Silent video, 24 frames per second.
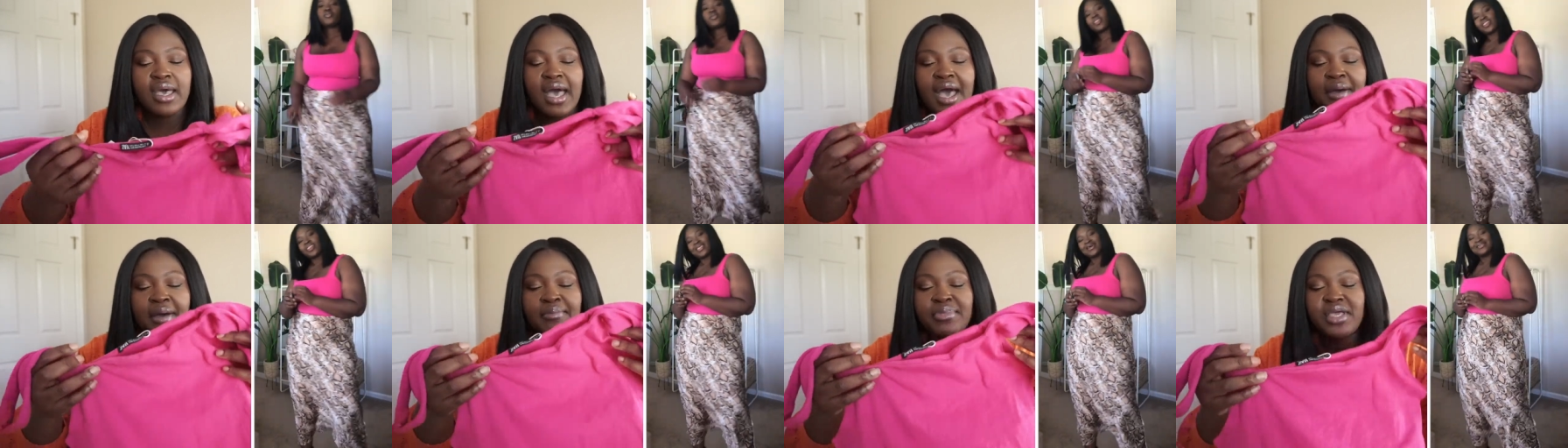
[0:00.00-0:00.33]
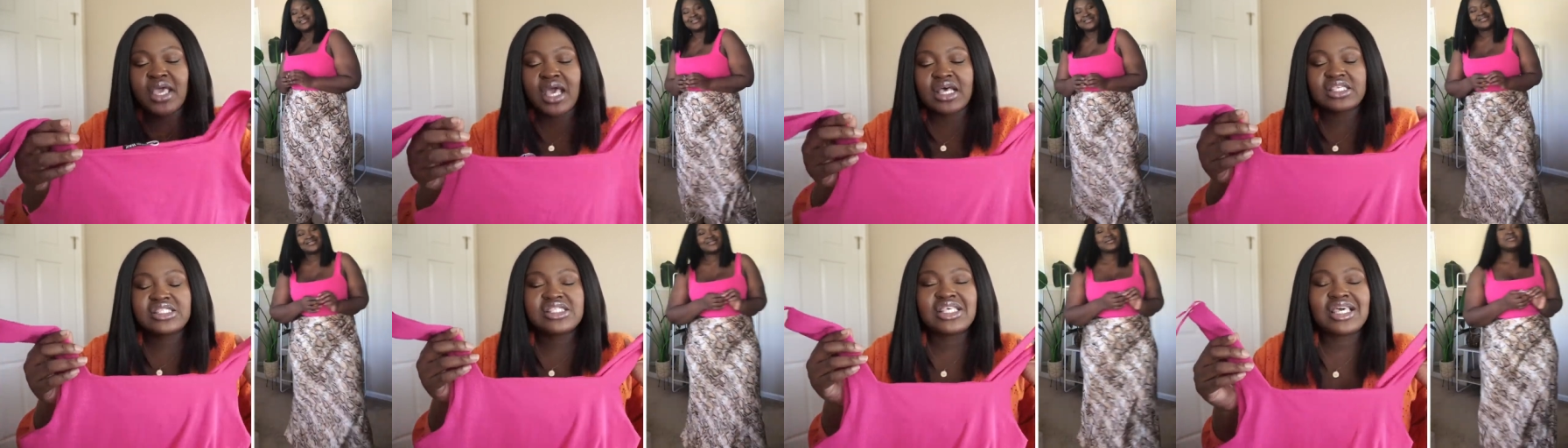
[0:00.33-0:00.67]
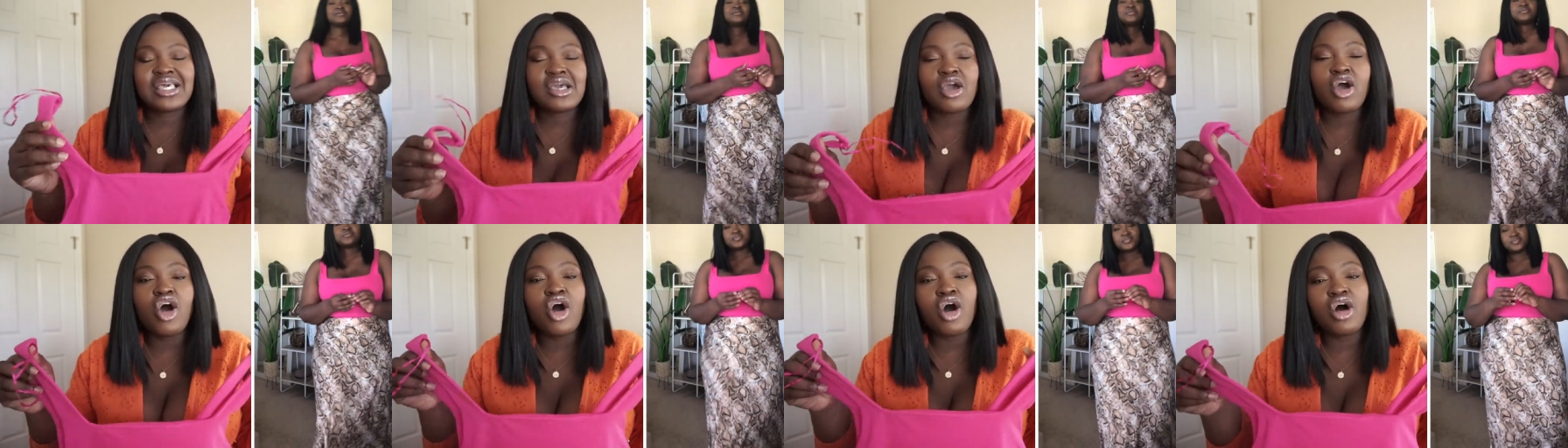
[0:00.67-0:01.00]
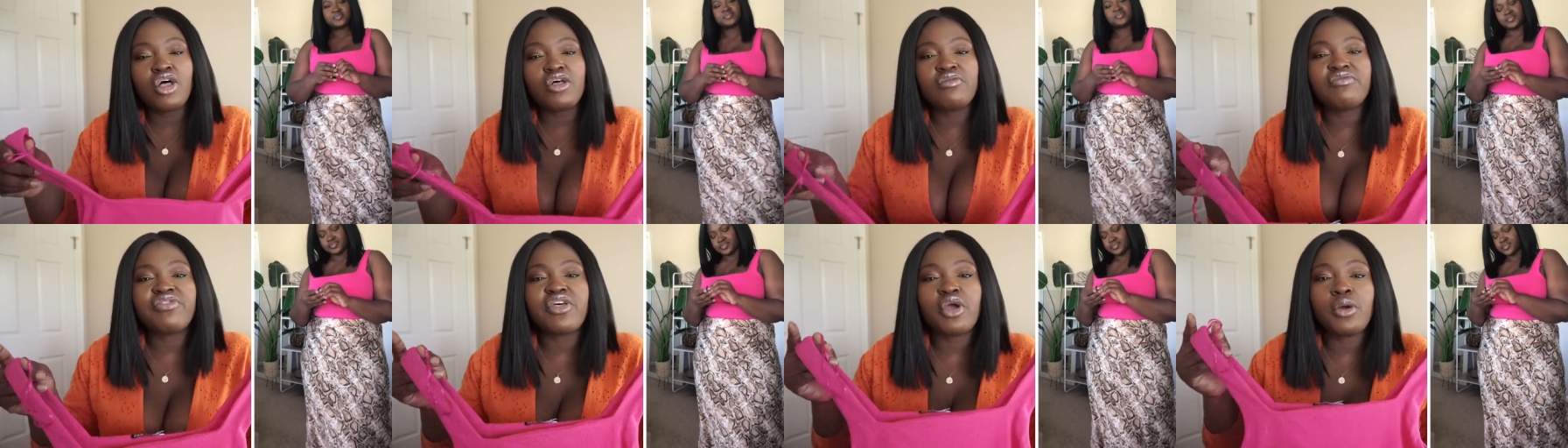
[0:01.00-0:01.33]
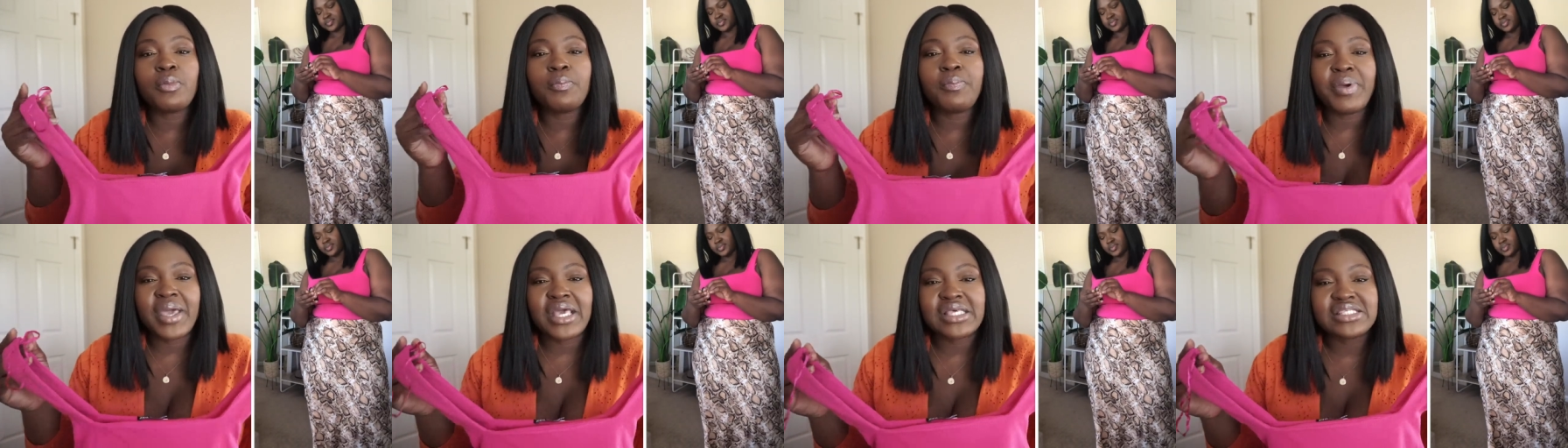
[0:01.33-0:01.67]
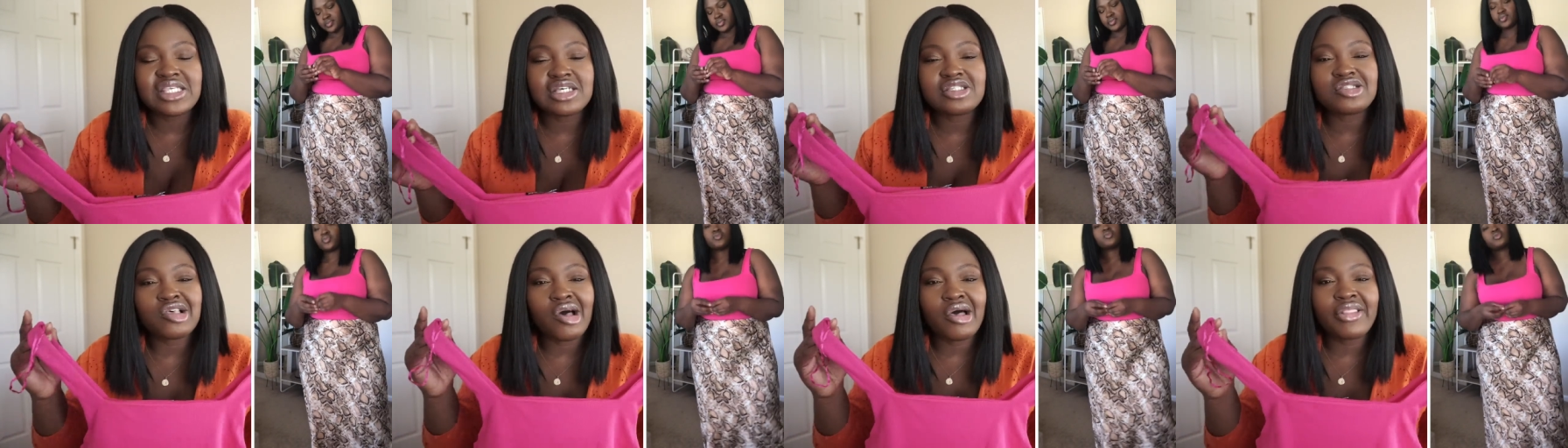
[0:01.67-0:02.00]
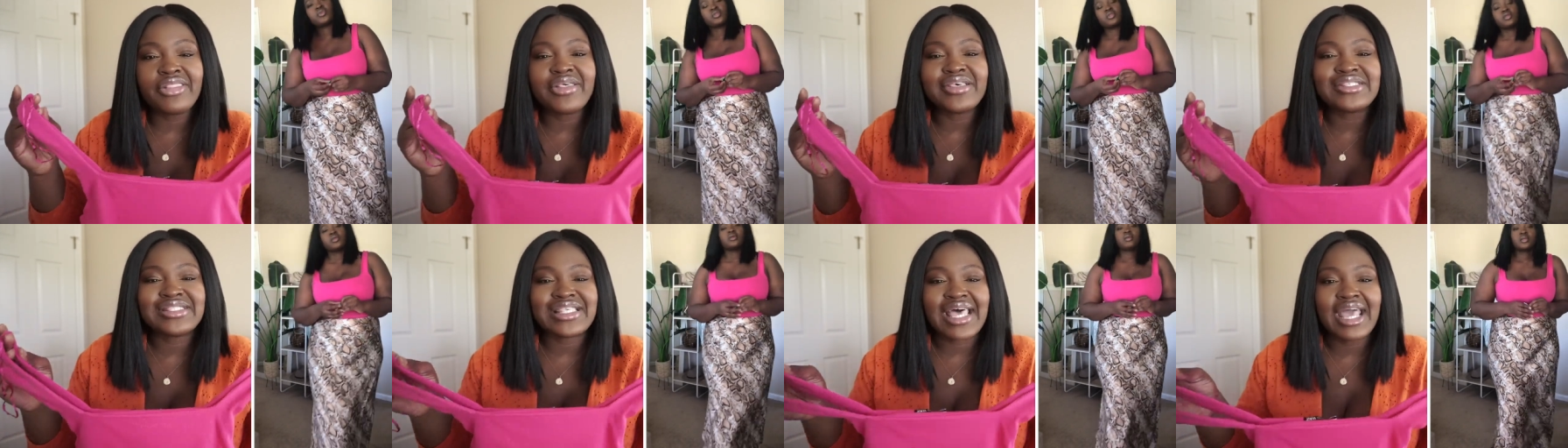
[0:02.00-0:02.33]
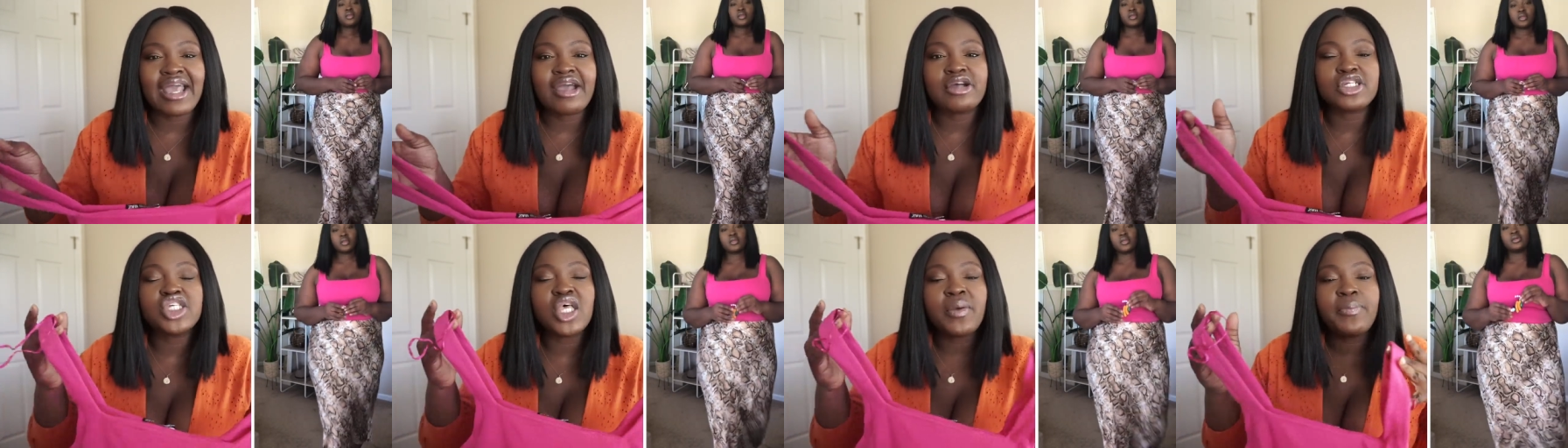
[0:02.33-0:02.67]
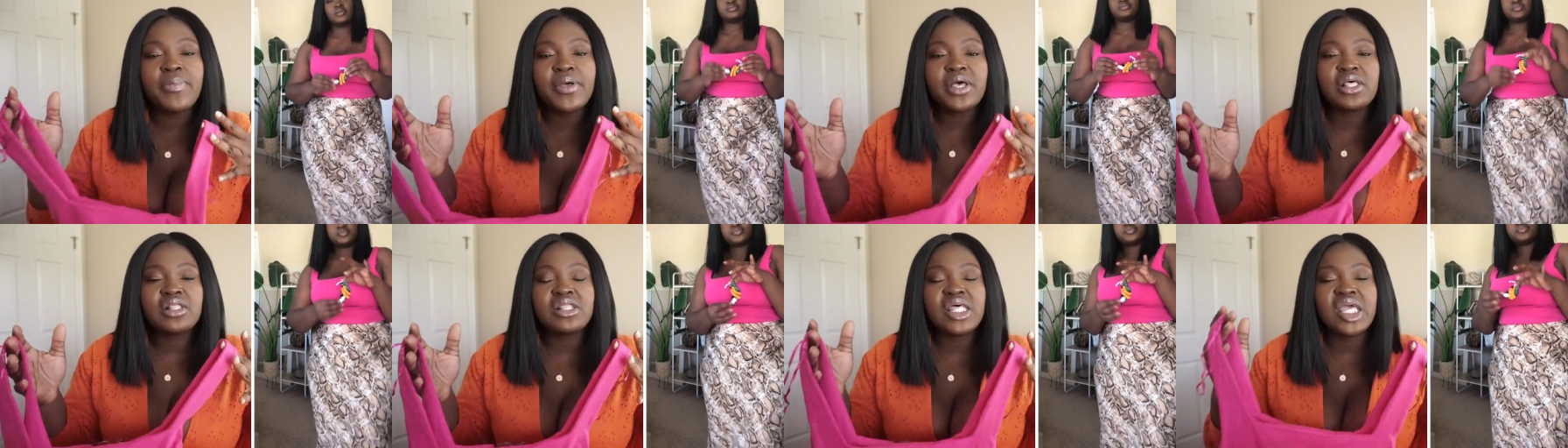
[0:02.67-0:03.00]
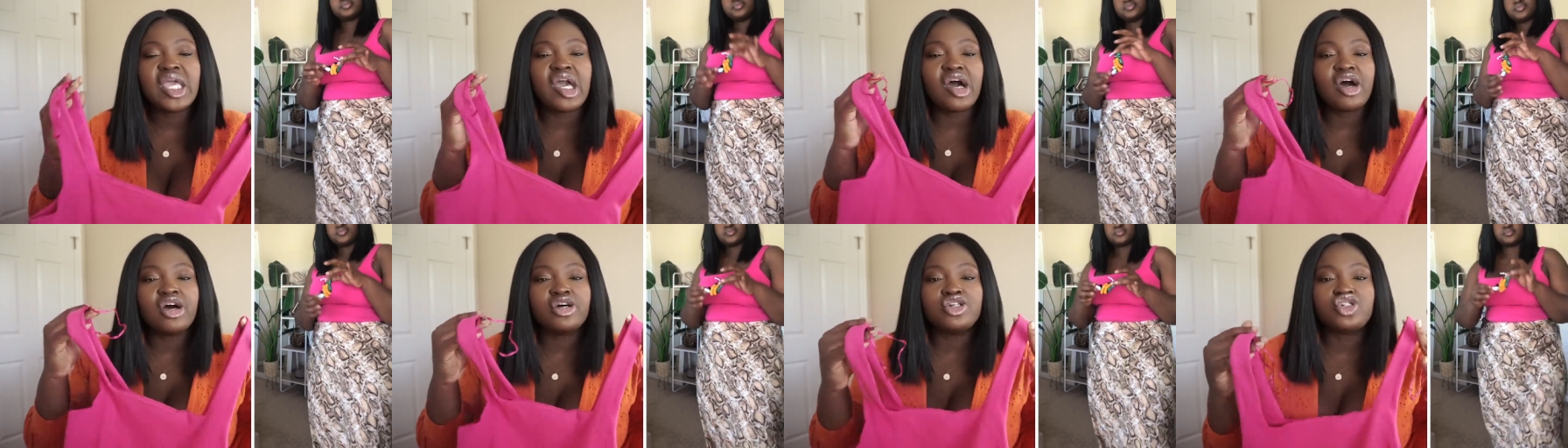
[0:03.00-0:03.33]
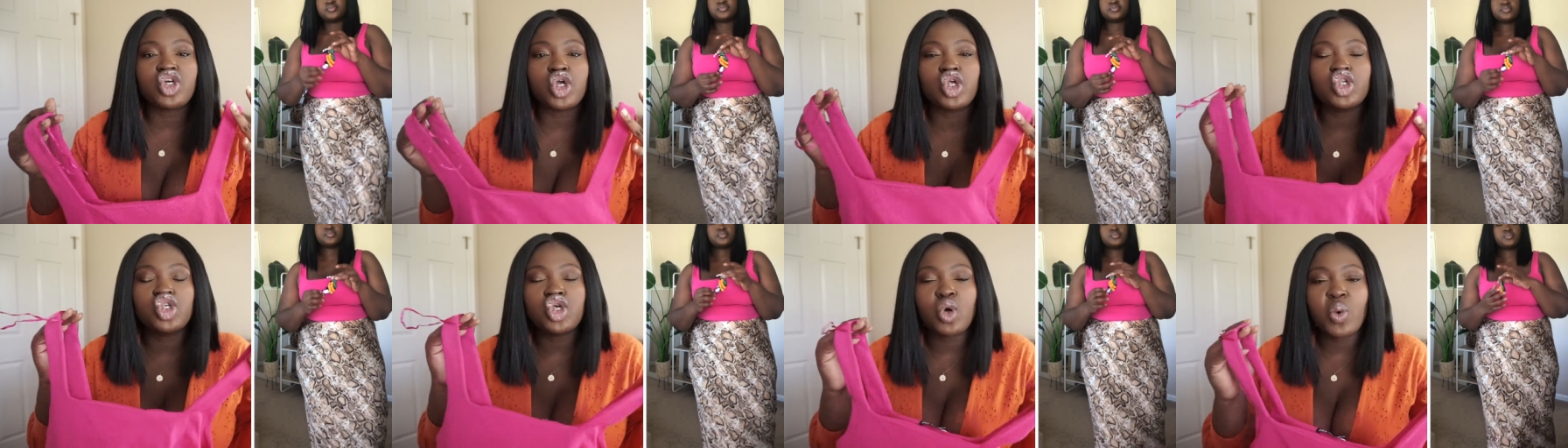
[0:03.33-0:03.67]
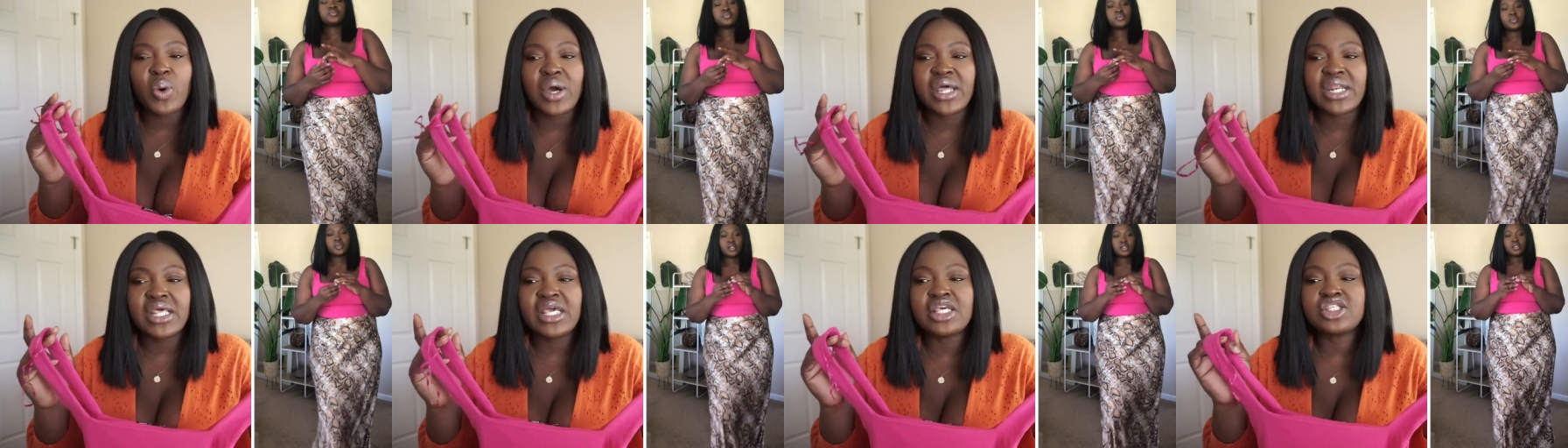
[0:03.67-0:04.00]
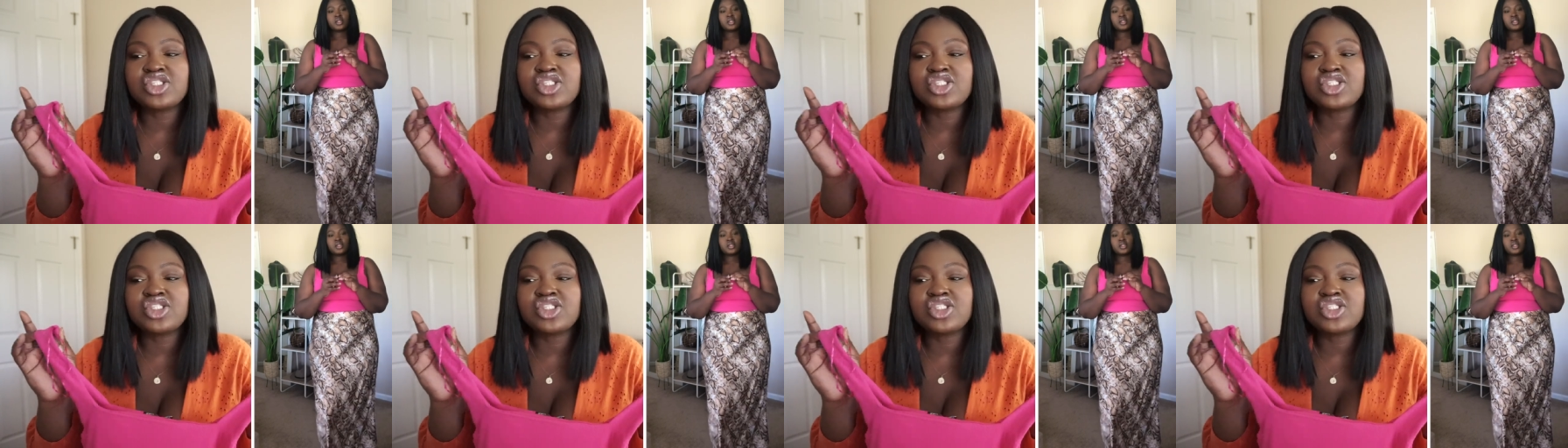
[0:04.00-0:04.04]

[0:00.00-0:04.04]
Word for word: I'm guessing all of their basics on the site are typically under 20.